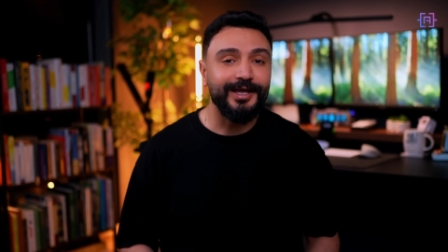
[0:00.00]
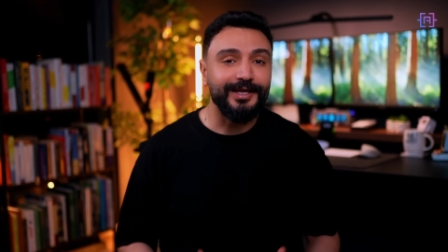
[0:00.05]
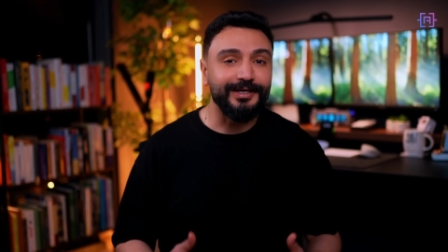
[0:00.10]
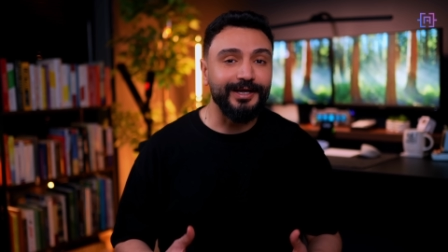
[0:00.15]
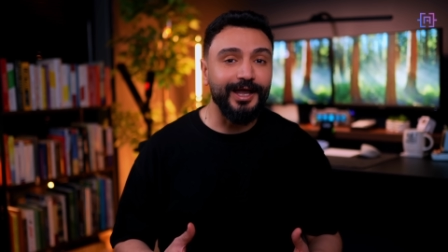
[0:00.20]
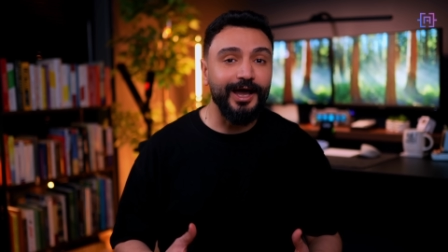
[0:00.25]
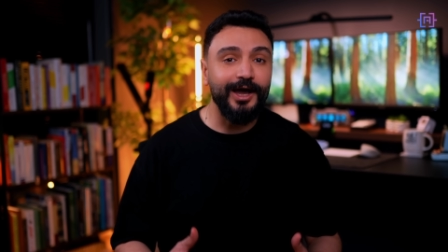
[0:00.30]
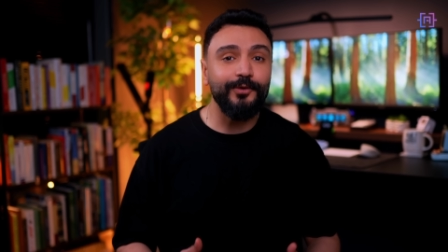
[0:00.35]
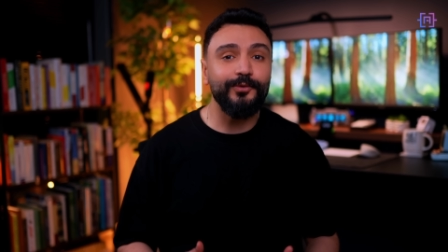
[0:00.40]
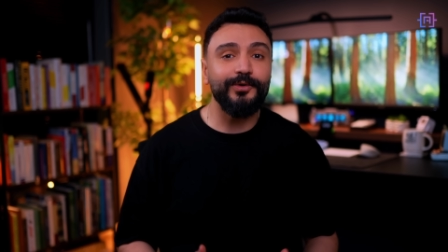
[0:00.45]

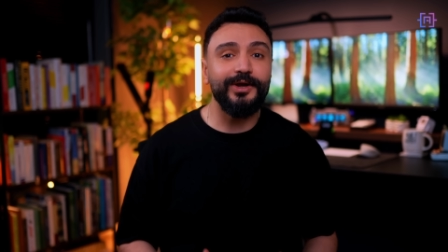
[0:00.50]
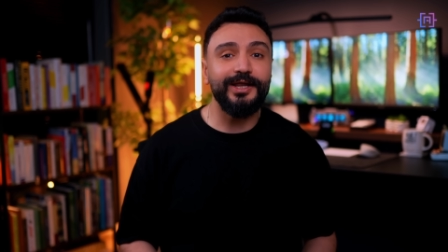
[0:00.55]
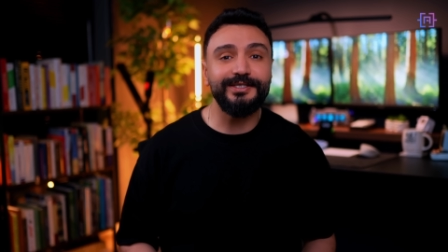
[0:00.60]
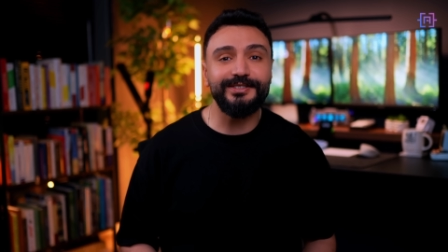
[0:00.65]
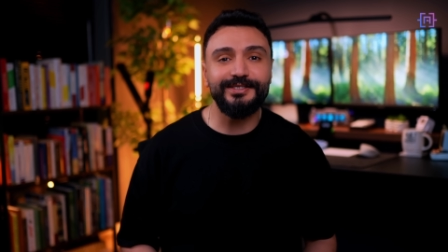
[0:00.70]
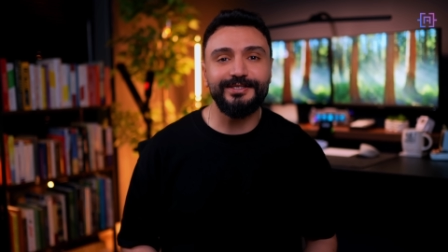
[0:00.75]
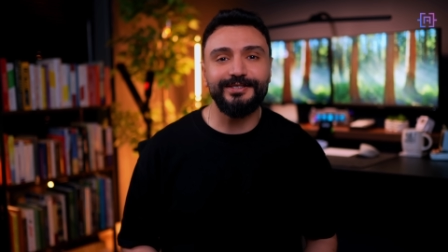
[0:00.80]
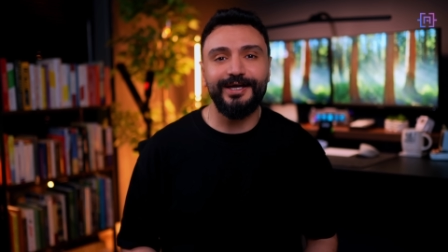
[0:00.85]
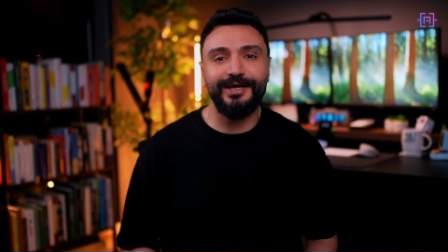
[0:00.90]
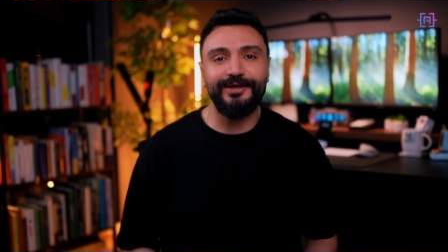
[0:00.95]
Now
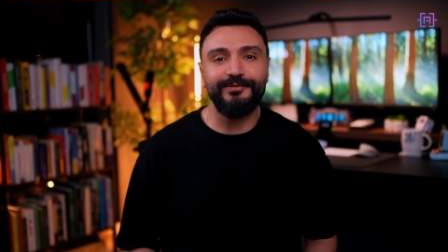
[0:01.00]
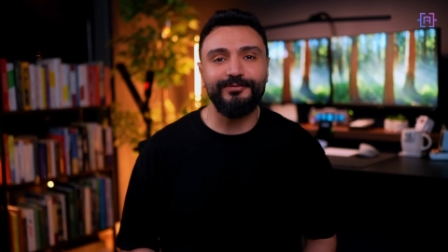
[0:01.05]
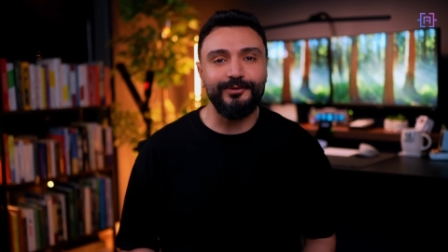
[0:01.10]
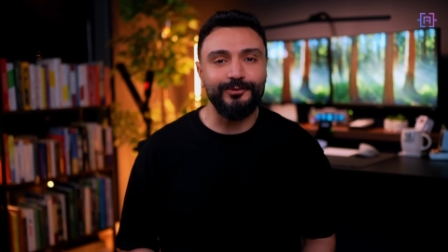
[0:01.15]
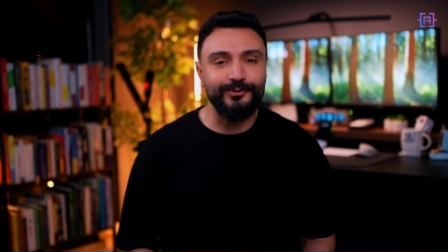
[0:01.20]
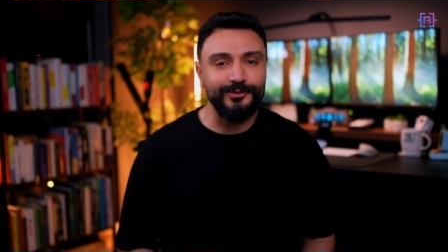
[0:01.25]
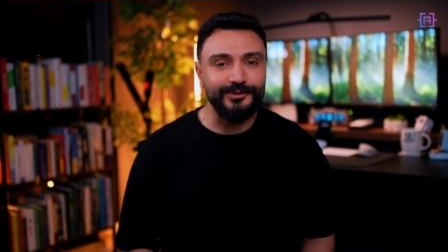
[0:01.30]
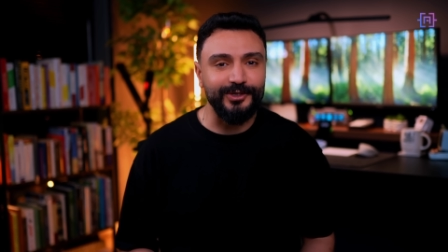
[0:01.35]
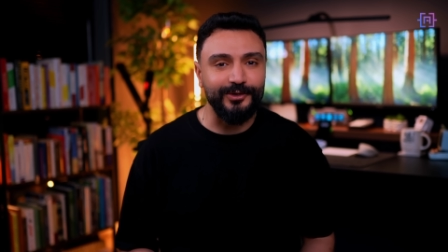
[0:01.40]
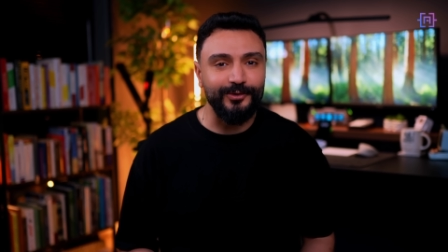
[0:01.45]
let's dive
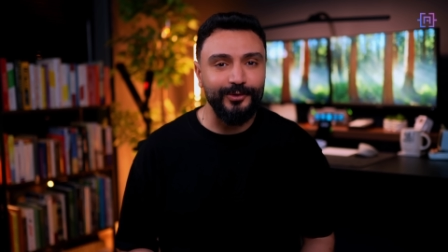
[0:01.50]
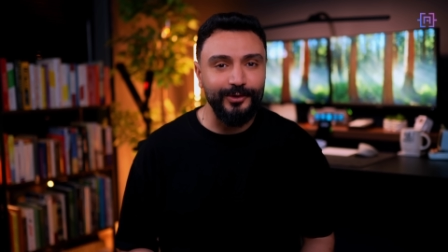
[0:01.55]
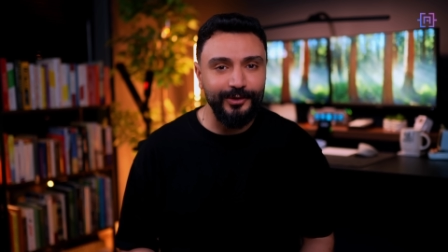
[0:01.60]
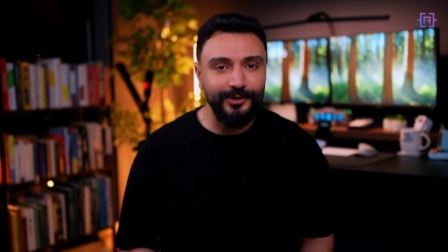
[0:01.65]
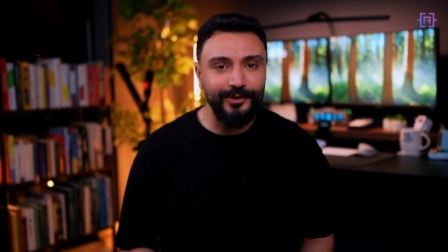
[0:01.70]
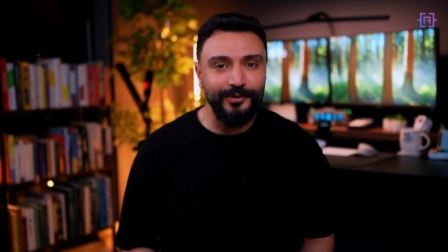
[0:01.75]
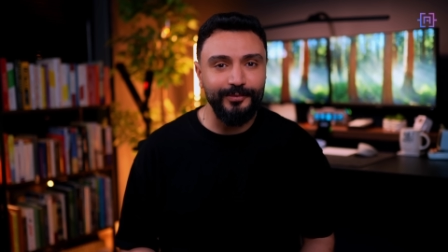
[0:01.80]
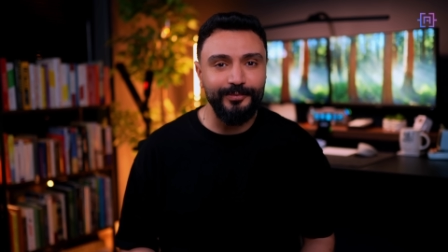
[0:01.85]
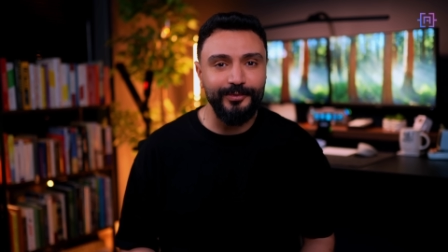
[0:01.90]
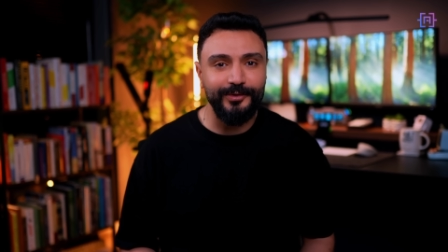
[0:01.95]
into the core
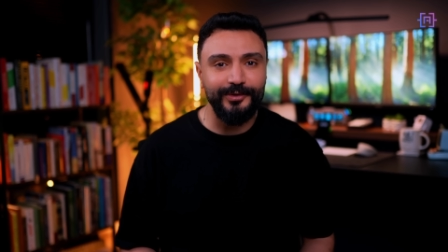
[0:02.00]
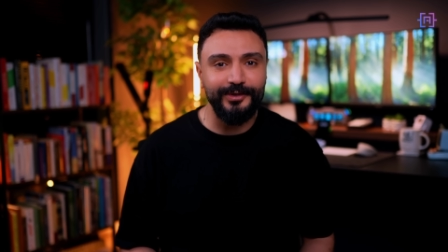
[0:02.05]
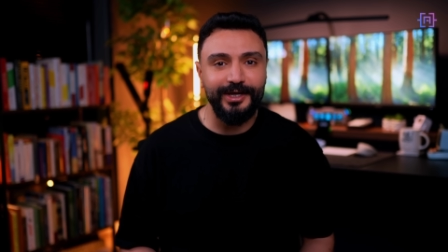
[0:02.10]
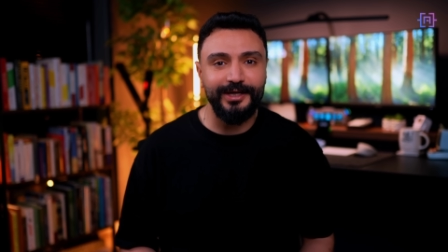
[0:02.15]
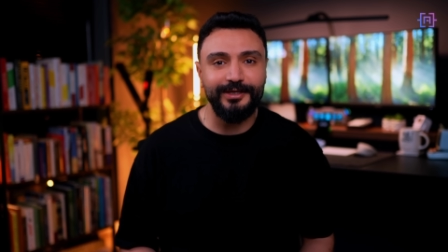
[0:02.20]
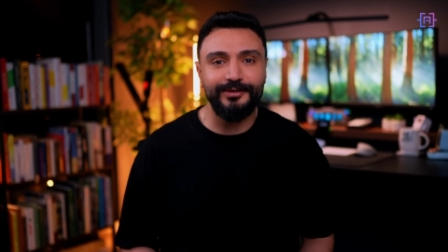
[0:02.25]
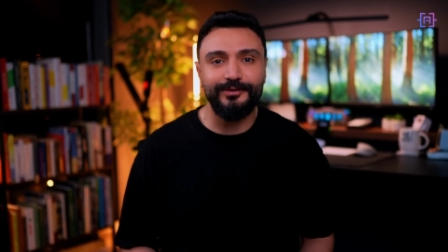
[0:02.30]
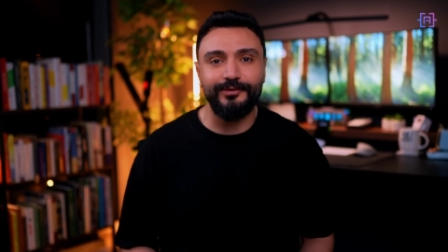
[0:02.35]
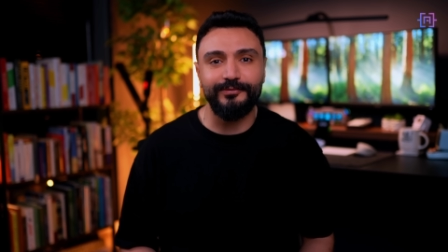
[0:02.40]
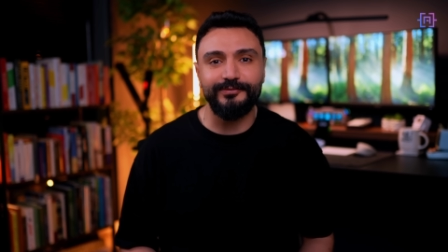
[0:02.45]

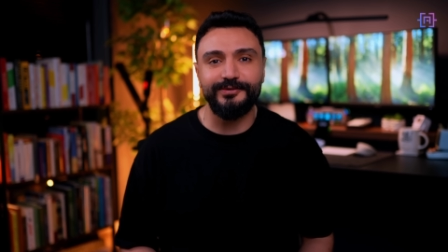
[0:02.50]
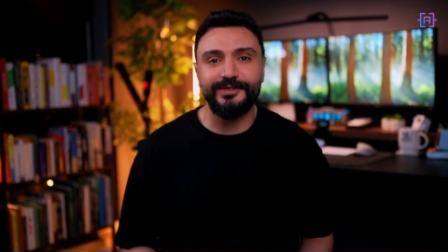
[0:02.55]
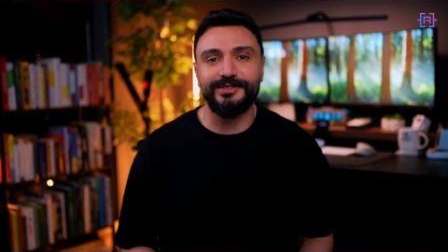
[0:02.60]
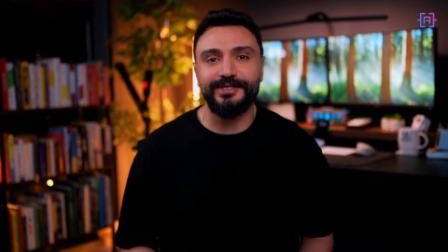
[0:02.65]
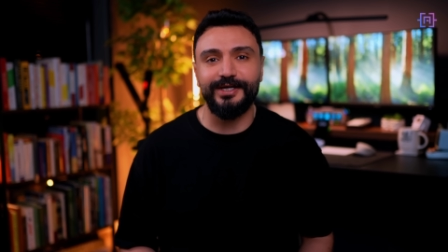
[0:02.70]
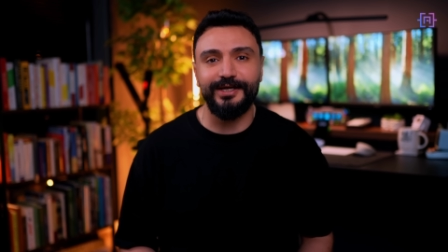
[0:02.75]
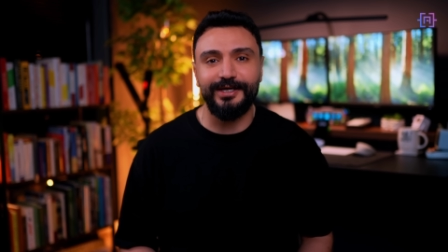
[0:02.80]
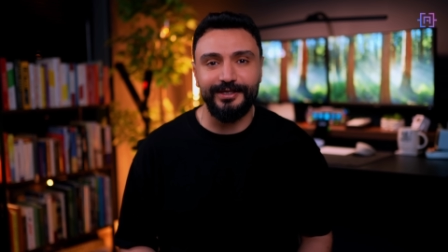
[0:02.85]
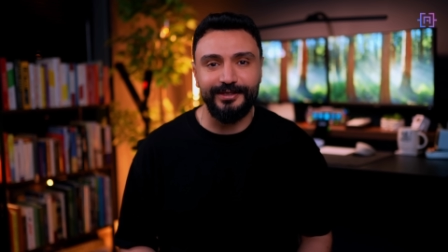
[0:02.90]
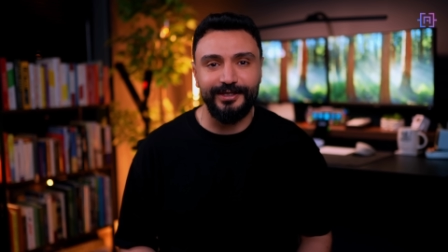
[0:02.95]
component of this
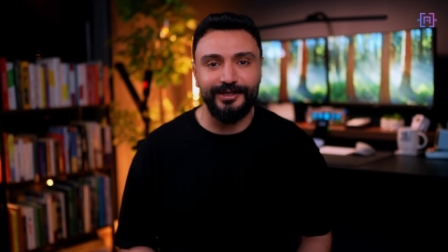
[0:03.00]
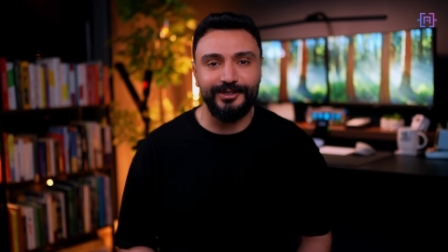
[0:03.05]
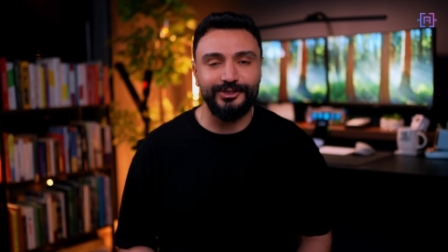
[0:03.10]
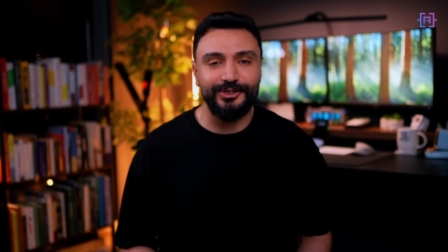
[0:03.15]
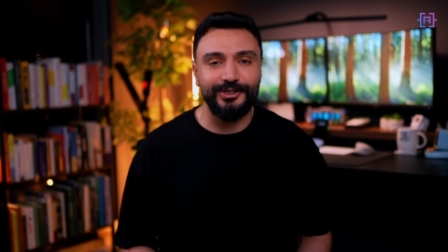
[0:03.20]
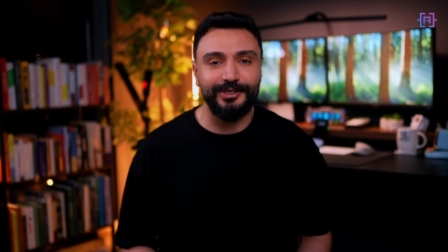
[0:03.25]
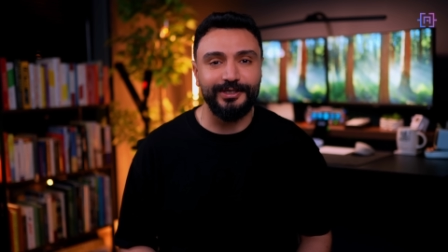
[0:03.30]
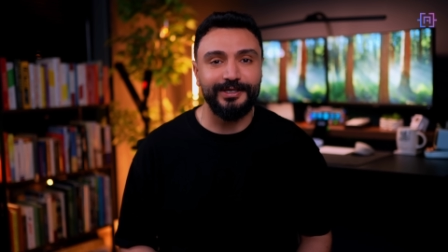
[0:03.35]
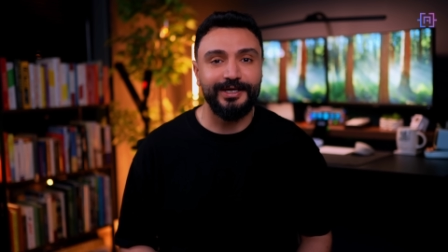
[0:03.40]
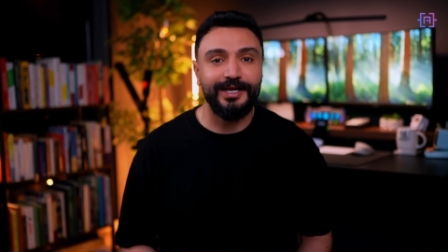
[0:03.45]

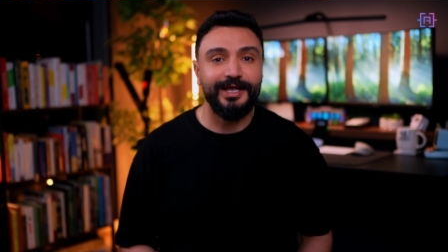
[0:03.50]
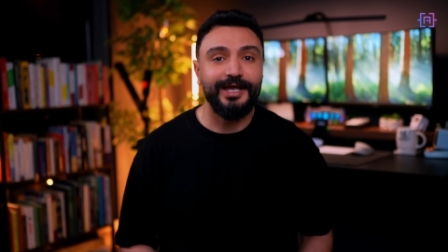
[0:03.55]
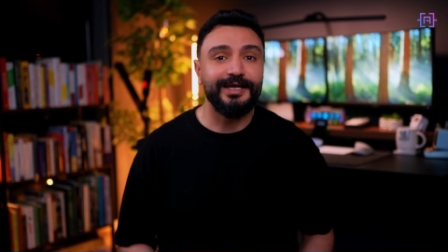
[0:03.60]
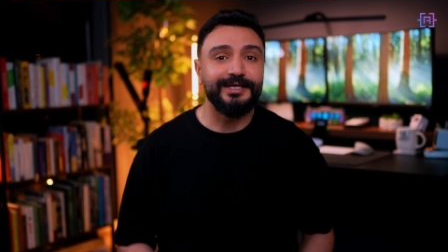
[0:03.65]
architecture,